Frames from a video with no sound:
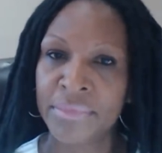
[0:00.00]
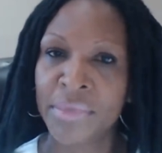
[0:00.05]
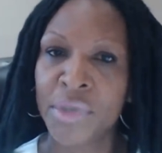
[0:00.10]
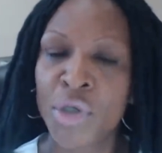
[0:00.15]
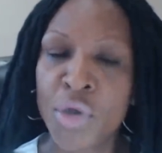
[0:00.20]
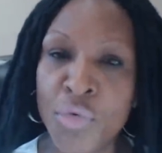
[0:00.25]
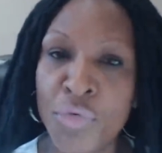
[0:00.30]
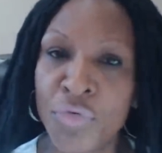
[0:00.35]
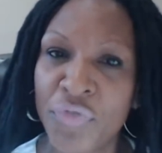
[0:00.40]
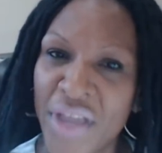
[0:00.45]

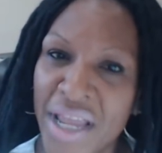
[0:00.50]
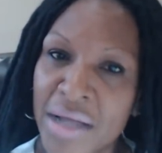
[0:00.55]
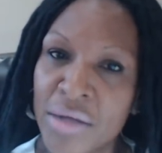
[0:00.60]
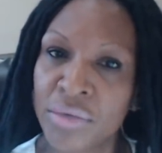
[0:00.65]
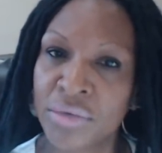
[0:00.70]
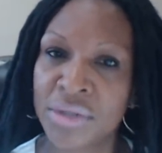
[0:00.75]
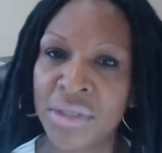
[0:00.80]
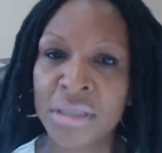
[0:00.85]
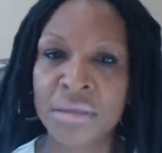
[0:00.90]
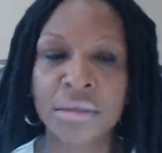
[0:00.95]
You
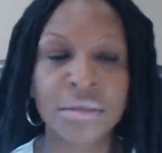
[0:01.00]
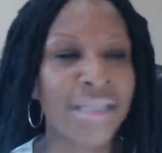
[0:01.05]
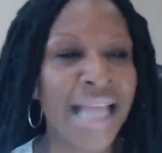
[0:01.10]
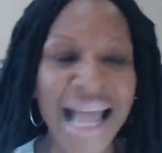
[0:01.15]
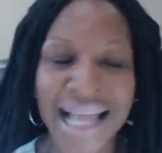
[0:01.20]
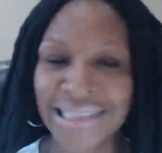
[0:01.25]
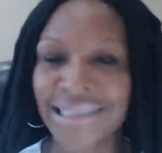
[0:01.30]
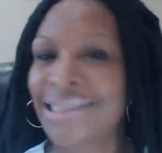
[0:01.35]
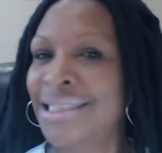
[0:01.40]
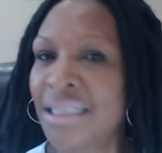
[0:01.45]
failed to
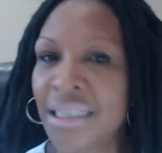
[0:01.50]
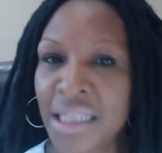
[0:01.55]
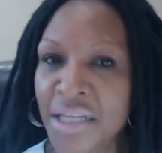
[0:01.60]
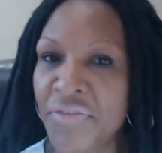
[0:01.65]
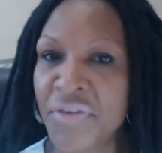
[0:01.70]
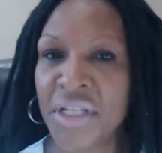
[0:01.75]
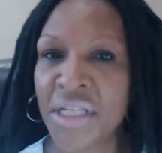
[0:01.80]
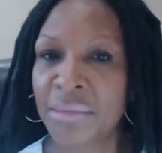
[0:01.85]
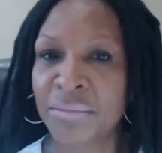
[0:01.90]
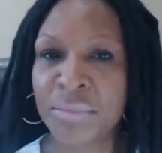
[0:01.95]
not
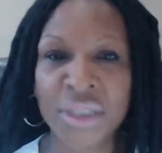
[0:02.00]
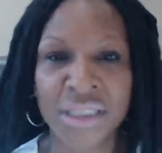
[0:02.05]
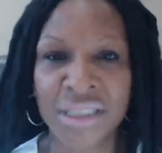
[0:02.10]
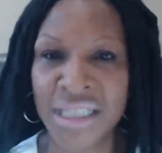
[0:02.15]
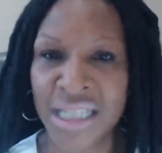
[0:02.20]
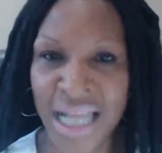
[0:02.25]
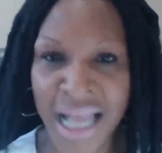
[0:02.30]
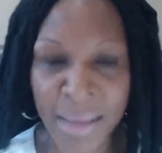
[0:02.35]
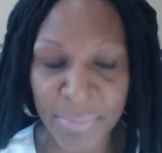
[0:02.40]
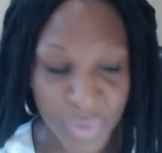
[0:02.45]
deliver them to the
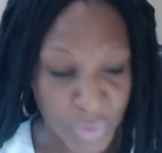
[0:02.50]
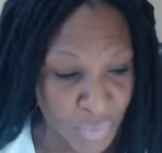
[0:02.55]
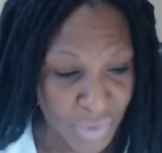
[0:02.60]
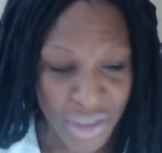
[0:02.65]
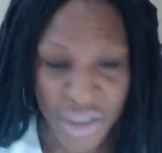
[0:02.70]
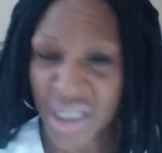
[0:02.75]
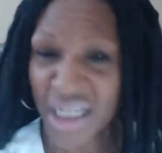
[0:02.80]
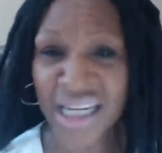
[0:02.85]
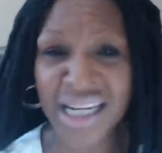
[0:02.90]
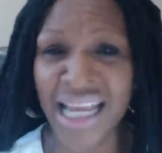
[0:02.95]
cops
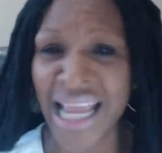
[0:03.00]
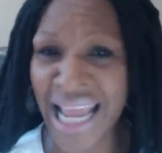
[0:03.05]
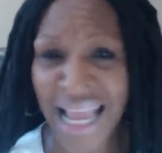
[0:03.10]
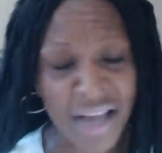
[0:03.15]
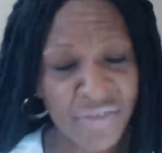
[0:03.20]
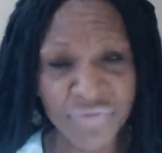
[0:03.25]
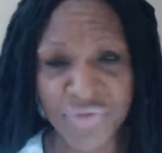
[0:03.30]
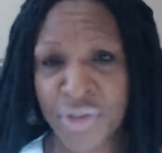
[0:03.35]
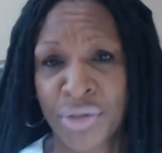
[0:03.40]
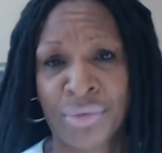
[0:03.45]
when you didn't
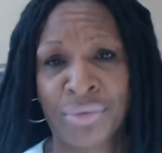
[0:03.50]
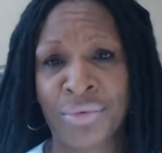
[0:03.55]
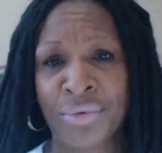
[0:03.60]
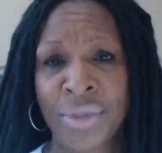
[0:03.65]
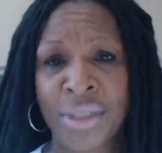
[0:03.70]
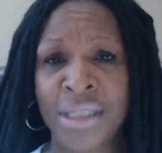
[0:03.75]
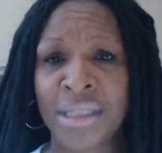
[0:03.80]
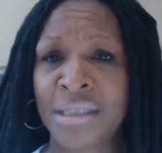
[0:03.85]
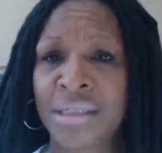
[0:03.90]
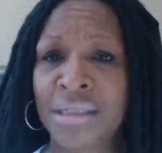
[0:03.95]
have to,
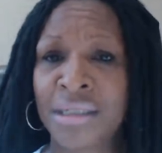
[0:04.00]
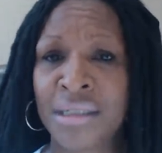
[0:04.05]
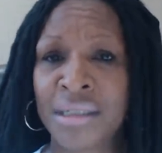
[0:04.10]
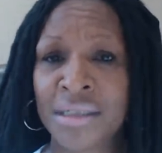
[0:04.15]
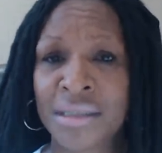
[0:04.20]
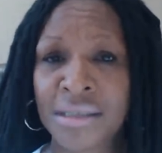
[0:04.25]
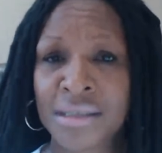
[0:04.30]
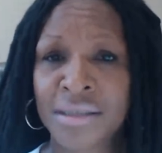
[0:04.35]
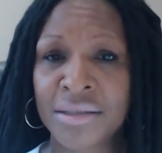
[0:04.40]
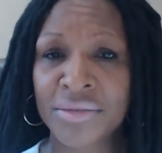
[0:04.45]

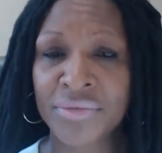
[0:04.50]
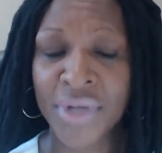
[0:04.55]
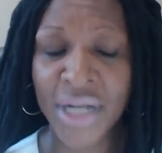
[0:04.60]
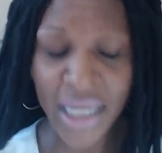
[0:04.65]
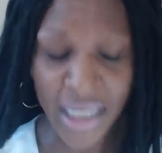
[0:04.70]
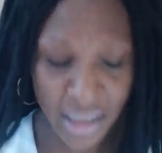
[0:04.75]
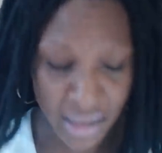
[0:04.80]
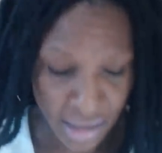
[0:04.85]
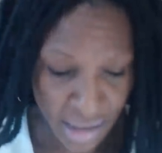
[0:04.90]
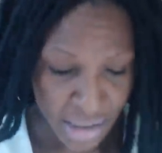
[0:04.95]

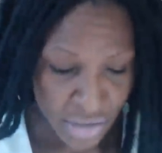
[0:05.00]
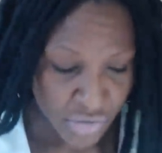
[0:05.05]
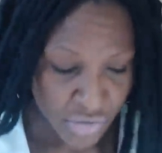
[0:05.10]
right?